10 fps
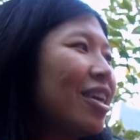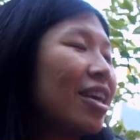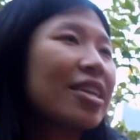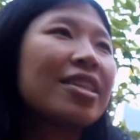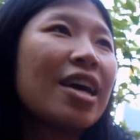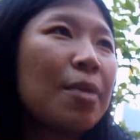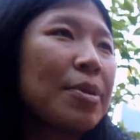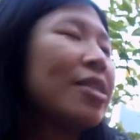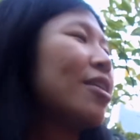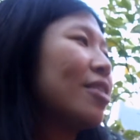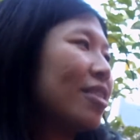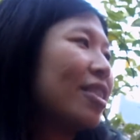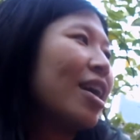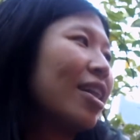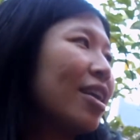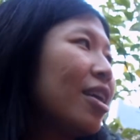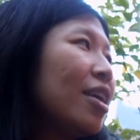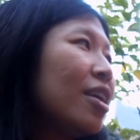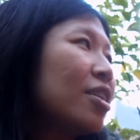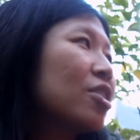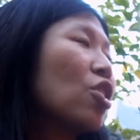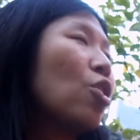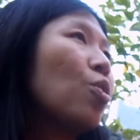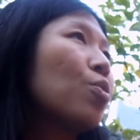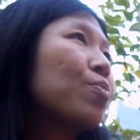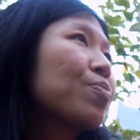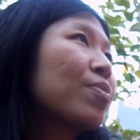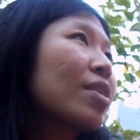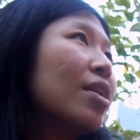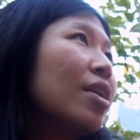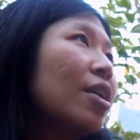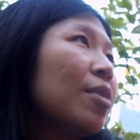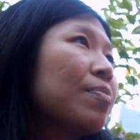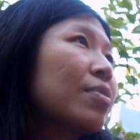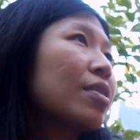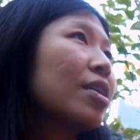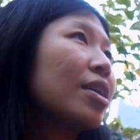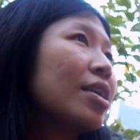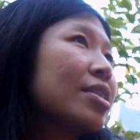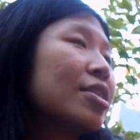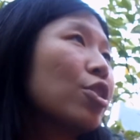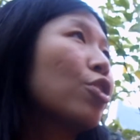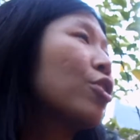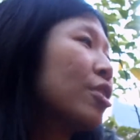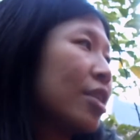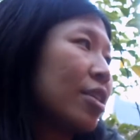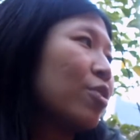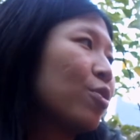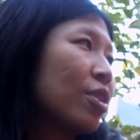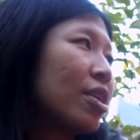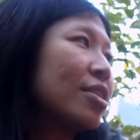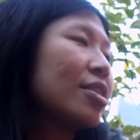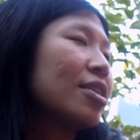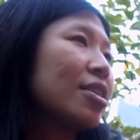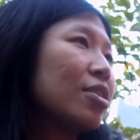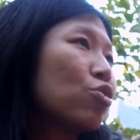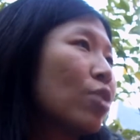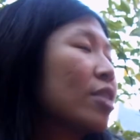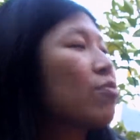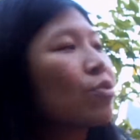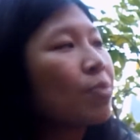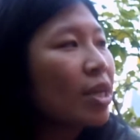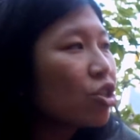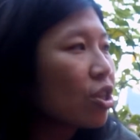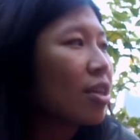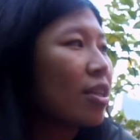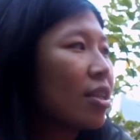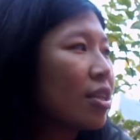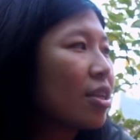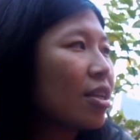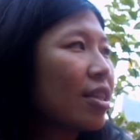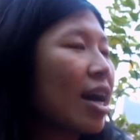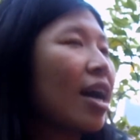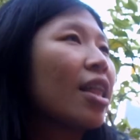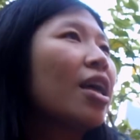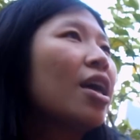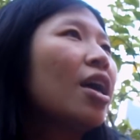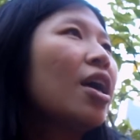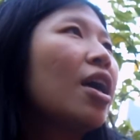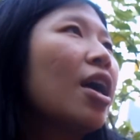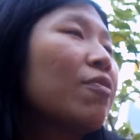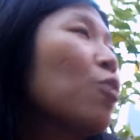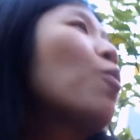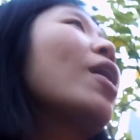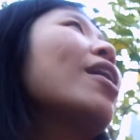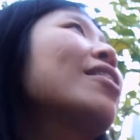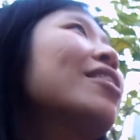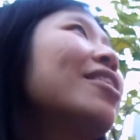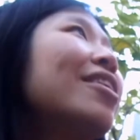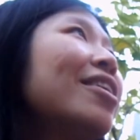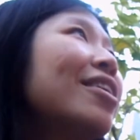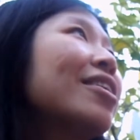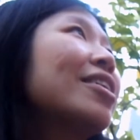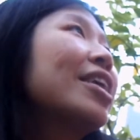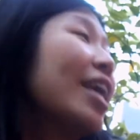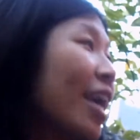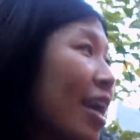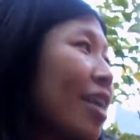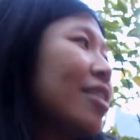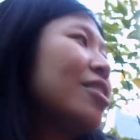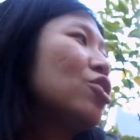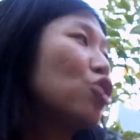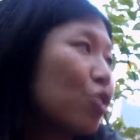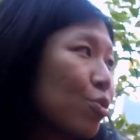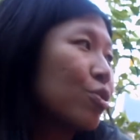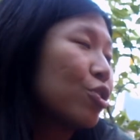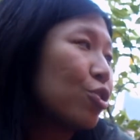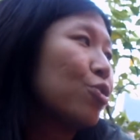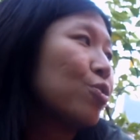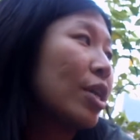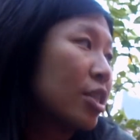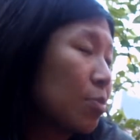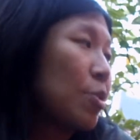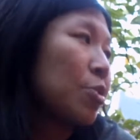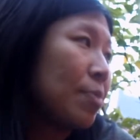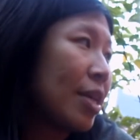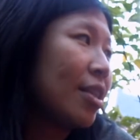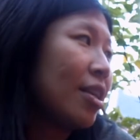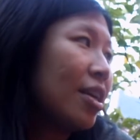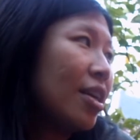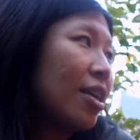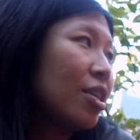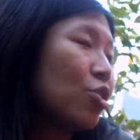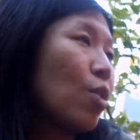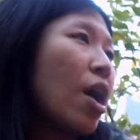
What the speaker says: I cannot be that. So it's the learning or it's the transformation that everyone can choose to experiment to